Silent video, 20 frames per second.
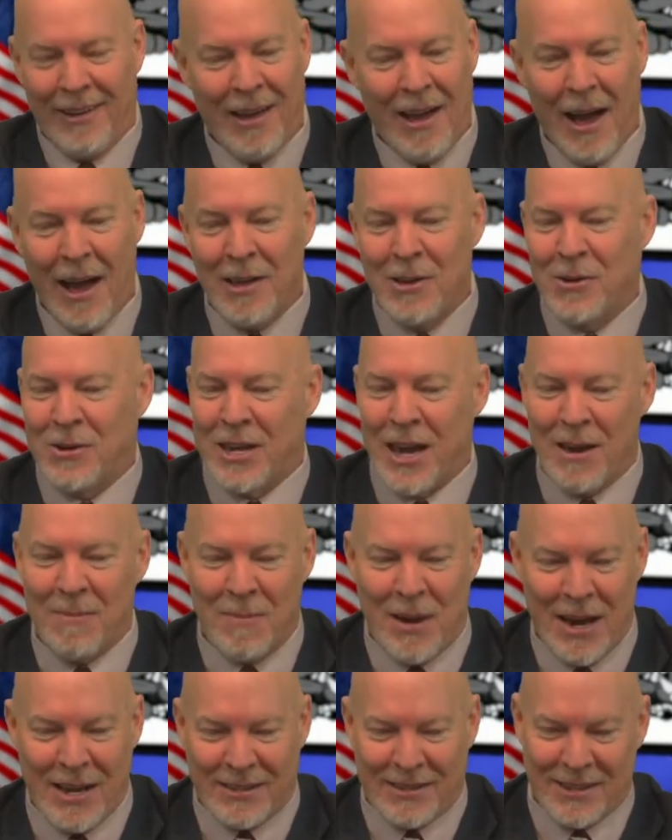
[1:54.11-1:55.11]
You can't
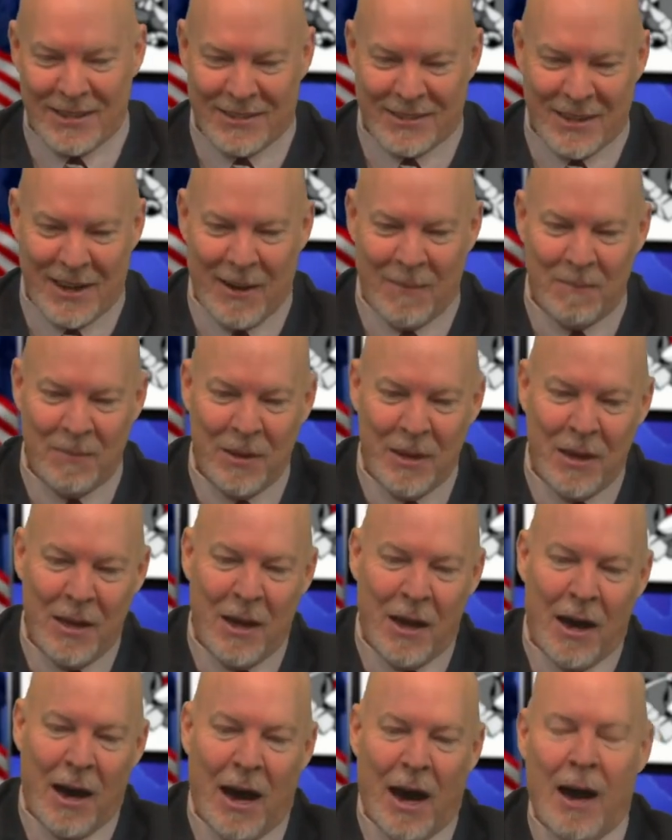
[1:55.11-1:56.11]
make this up.
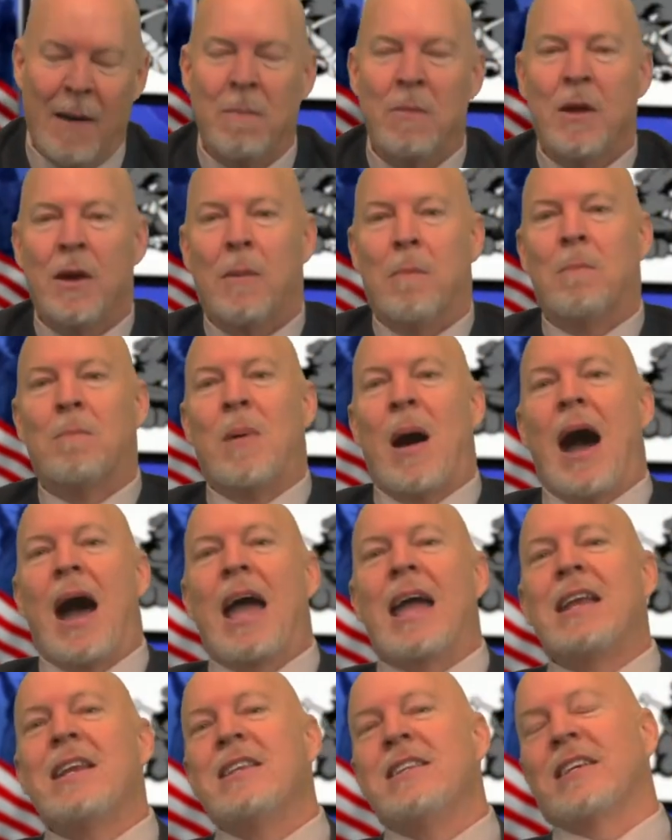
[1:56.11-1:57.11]

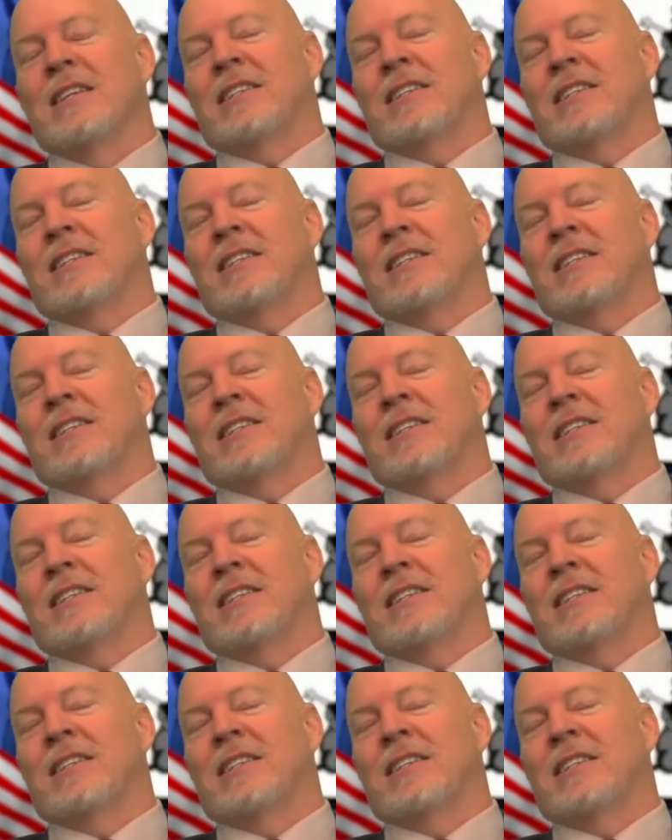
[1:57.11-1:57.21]
Biden